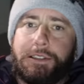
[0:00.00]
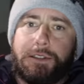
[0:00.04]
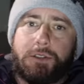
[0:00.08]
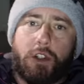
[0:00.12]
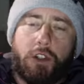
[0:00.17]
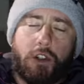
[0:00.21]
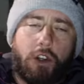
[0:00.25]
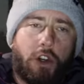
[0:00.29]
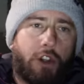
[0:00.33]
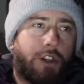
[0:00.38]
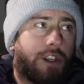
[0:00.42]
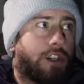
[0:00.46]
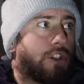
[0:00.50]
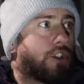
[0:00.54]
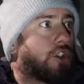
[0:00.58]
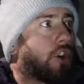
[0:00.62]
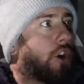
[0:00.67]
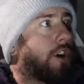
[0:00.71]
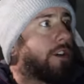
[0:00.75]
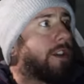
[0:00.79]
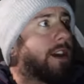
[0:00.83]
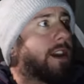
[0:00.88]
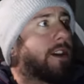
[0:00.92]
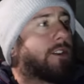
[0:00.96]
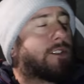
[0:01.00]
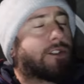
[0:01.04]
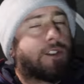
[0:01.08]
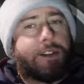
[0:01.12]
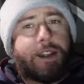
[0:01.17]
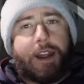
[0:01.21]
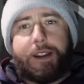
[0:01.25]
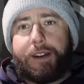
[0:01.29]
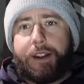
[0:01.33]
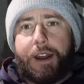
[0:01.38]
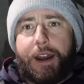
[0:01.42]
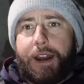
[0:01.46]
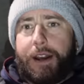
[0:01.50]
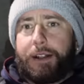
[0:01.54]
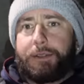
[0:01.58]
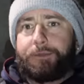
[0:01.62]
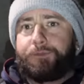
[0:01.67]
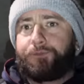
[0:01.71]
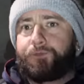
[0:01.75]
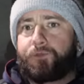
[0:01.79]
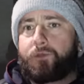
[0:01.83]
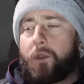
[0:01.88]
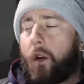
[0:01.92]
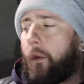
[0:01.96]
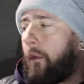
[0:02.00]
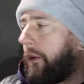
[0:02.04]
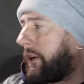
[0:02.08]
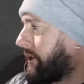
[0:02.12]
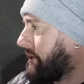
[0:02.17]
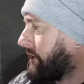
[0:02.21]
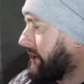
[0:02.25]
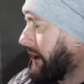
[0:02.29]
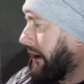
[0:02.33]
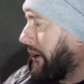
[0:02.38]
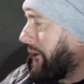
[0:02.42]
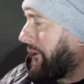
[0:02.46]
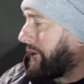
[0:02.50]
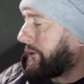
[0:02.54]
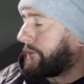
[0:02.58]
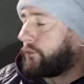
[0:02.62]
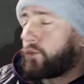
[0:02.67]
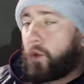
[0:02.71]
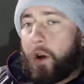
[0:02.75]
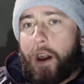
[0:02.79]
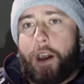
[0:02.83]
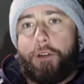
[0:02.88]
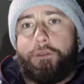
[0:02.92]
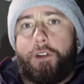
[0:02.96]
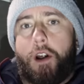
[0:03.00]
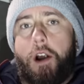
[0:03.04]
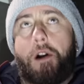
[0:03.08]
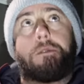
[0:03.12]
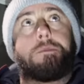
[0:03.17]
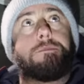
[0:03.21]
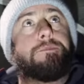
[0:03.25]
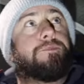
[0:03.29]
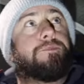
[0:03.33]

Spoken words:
Gonna go and enjoy this, and then whatever.